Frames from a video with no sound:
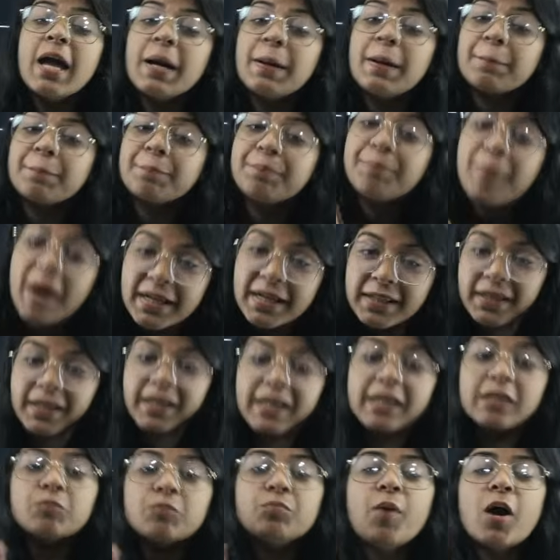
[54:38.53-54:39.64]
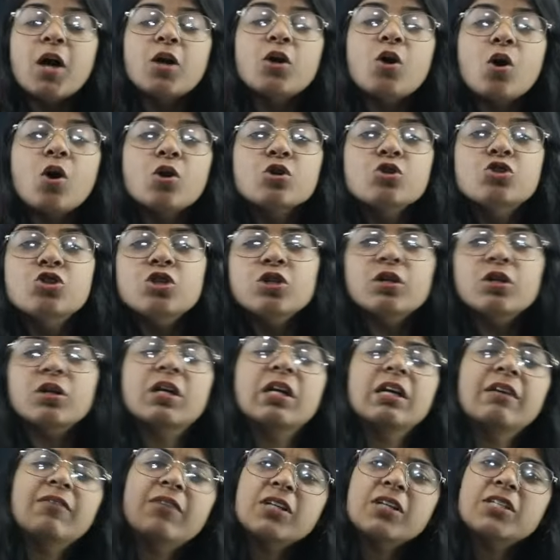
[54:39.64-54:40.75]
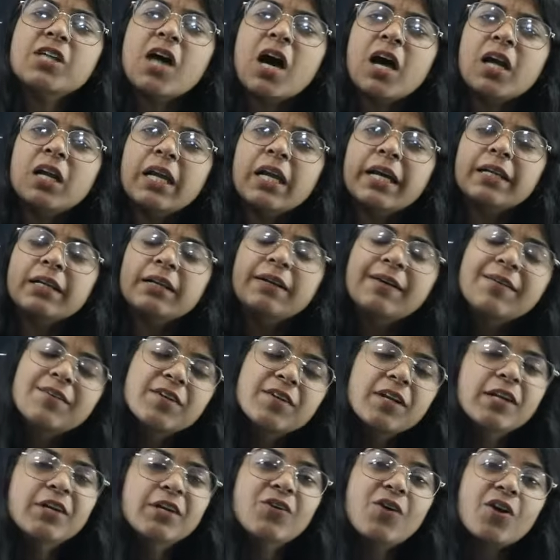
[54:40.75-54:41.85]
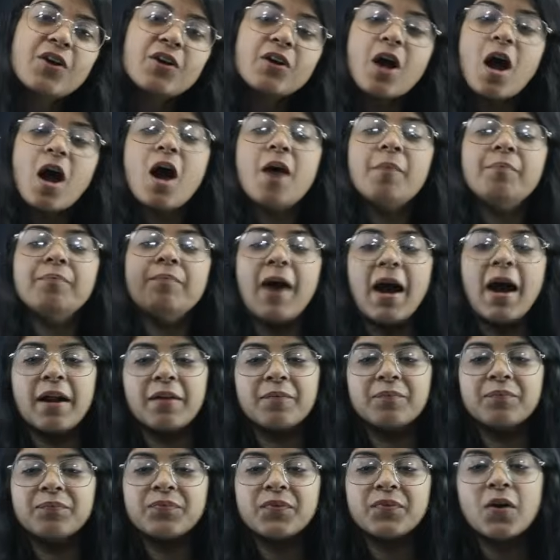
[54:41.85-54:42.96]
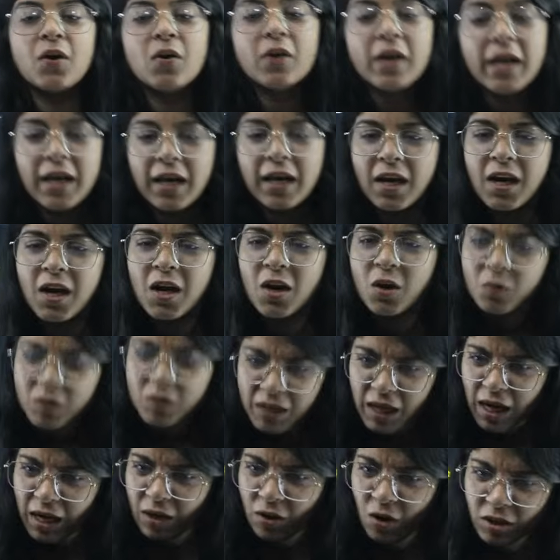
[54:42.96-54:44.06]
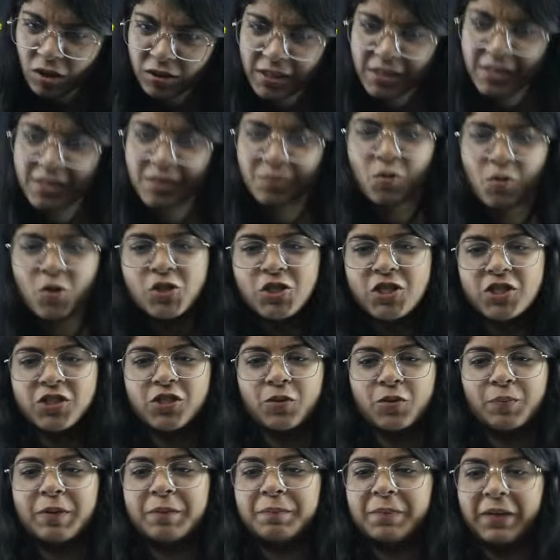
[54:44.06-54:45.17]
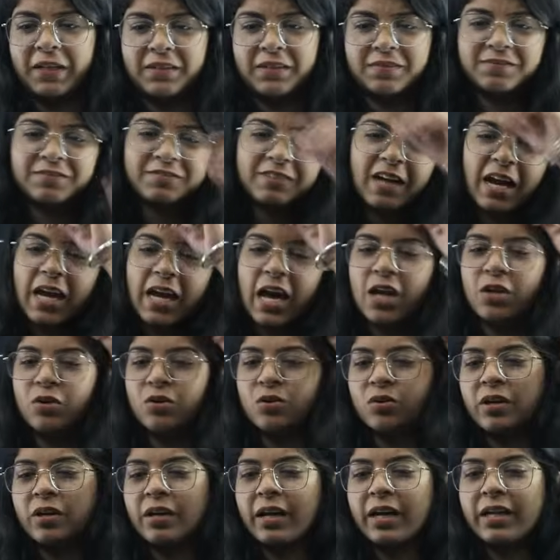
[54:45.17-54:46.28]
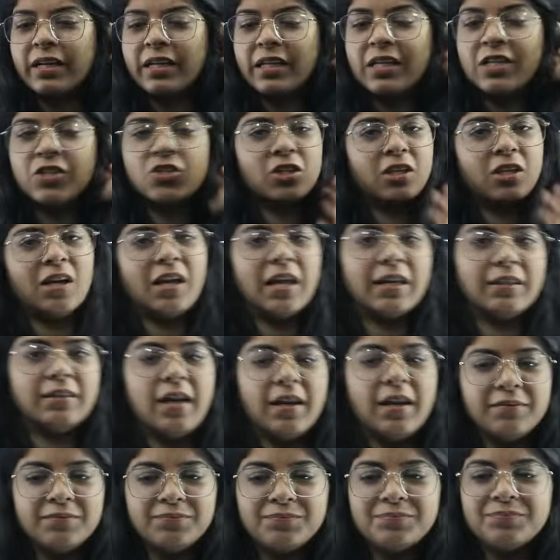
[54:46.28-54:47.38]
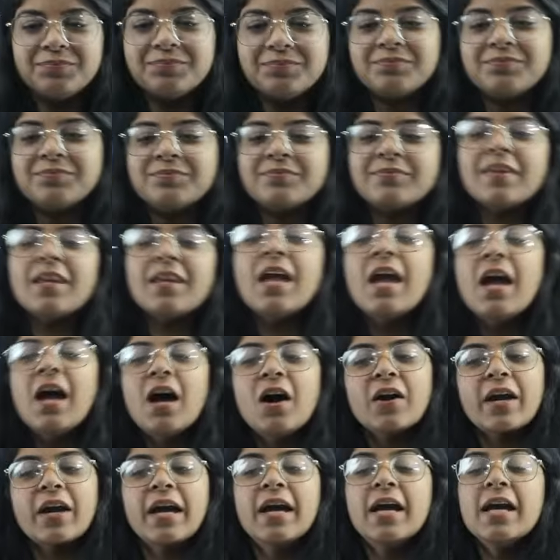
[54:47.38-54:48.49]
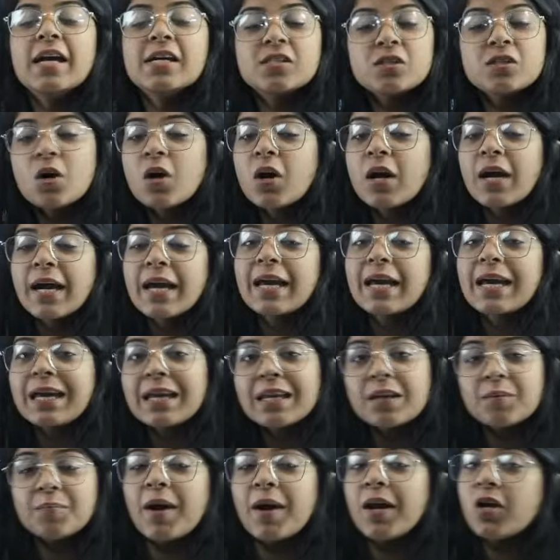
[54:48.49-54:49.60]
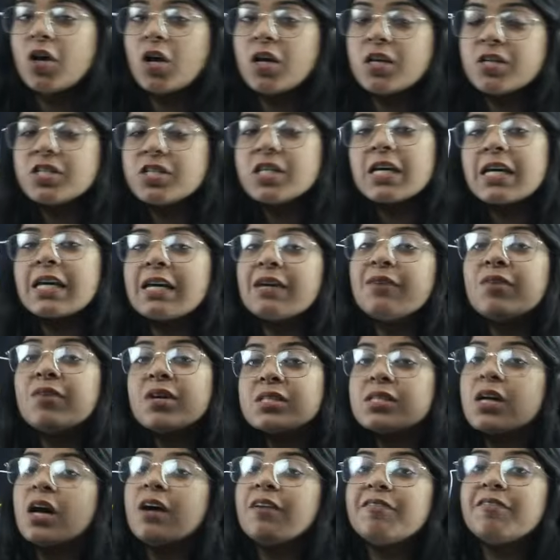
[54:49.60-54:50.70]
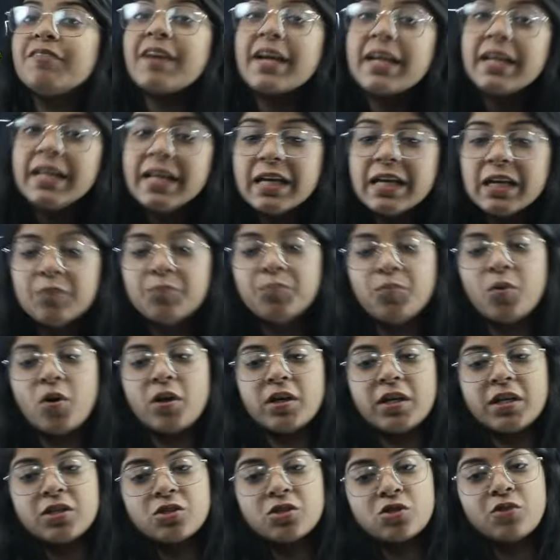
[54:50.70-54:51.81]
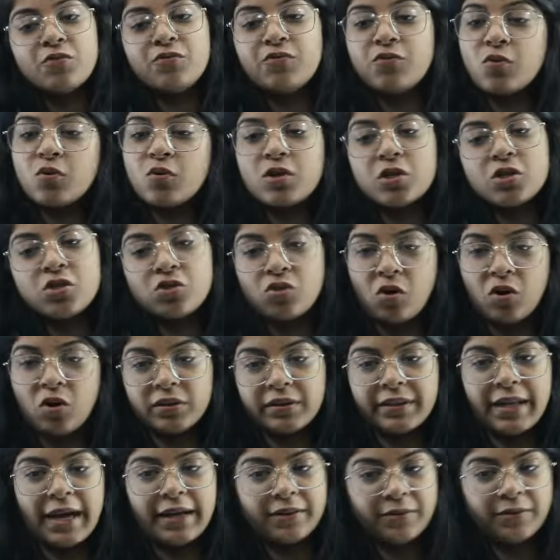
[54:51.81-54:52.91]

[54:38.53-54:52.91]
But in biology, the keywords are like literally a ramban. Okay, what are all these emojis, you people? Why are you looking at each other like that? Okay, so in biology, keywords are very important, so focus on that.